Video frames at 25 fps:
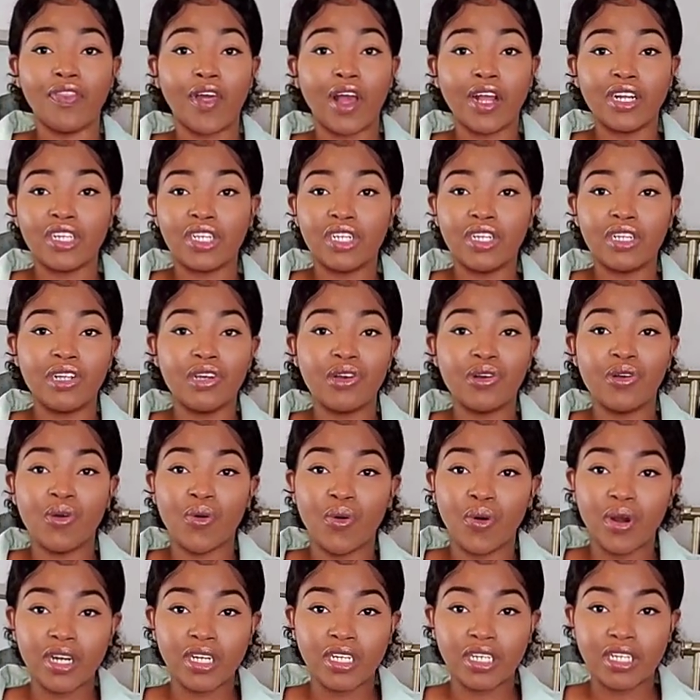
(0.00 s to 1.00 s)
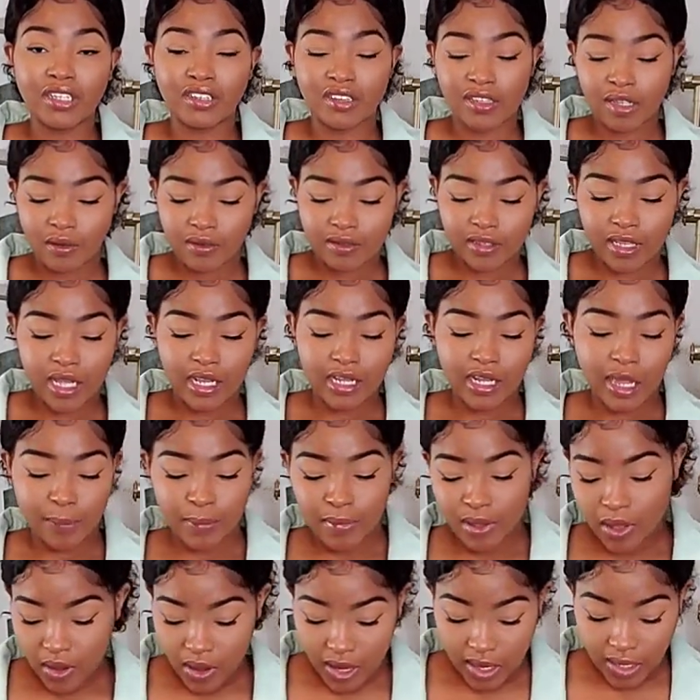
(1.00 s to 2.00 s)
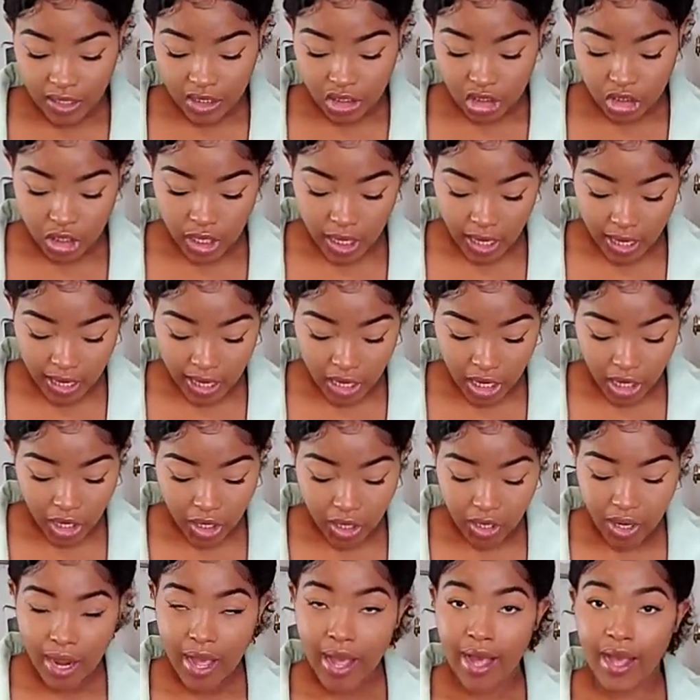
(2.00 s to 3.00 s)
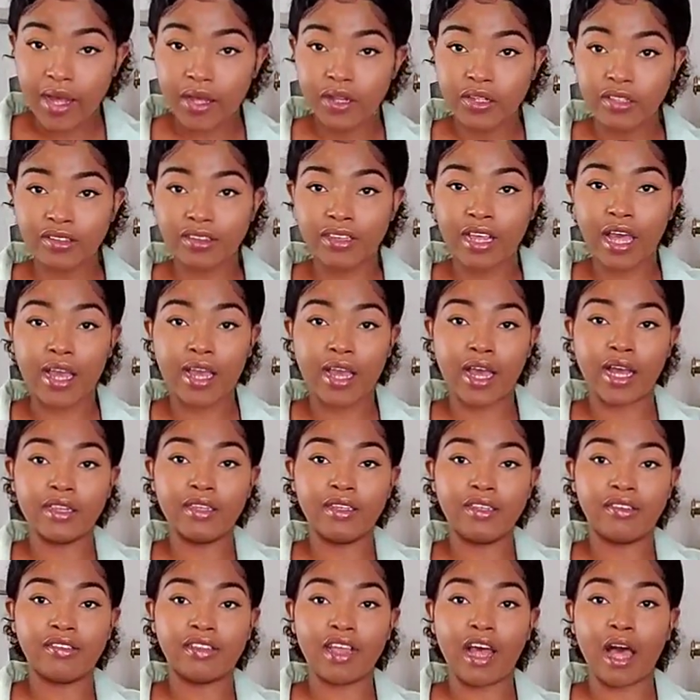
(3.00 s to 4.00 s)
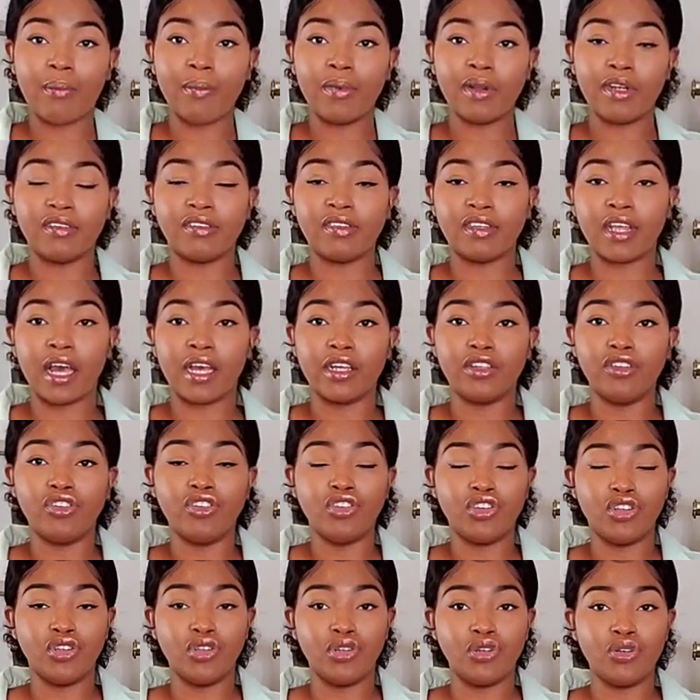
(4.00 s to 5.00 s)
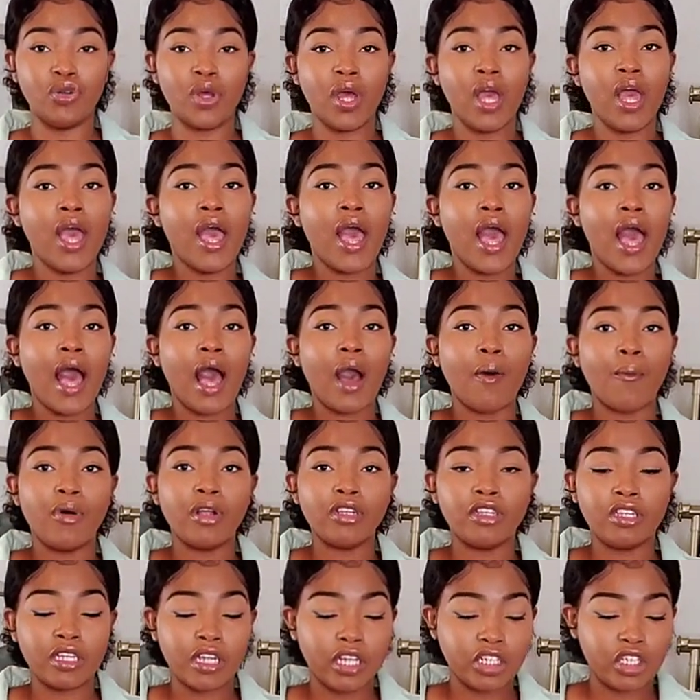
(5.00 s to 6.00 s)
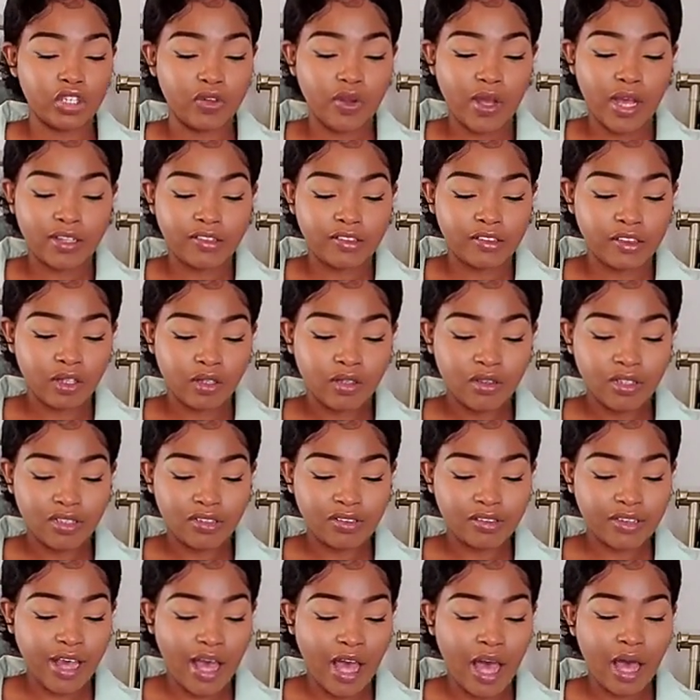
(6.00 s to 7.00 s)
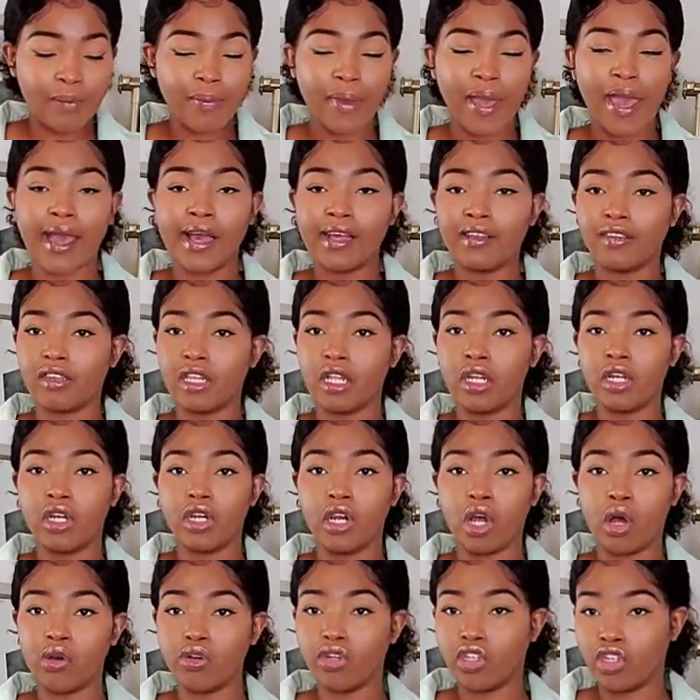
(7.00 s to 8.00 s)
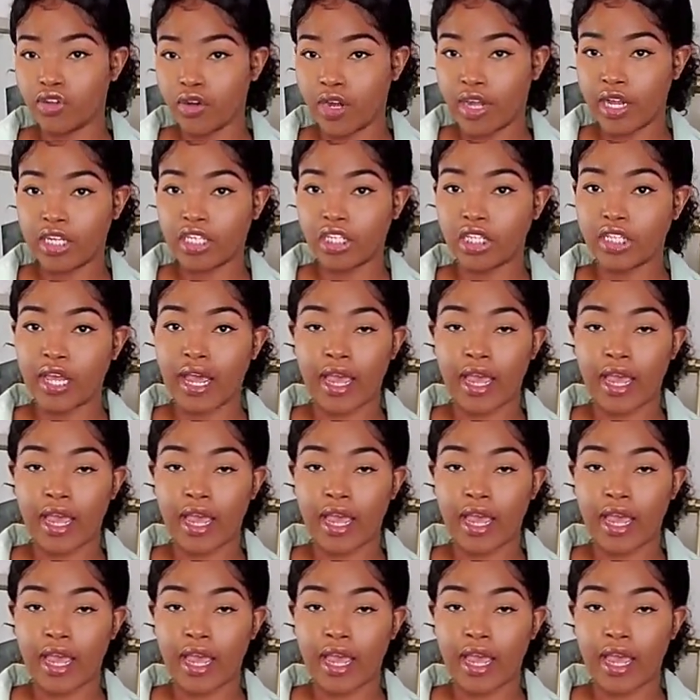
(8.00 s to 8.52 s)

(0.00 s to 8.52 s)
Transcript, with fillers: I thought she looked gorgeous. So I was like, let me go ahead and try her out. I got this top in a size two. I want to let you guys know this top has no stretch.